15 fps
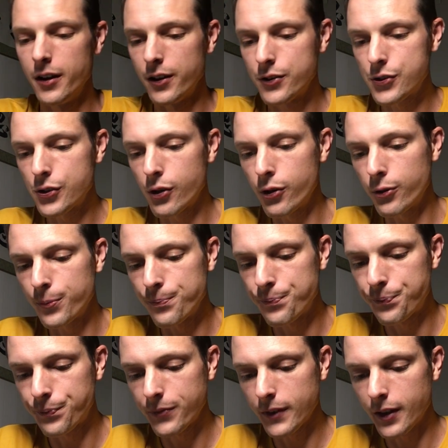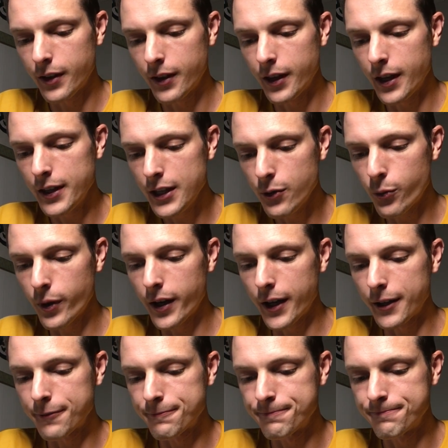So anyway,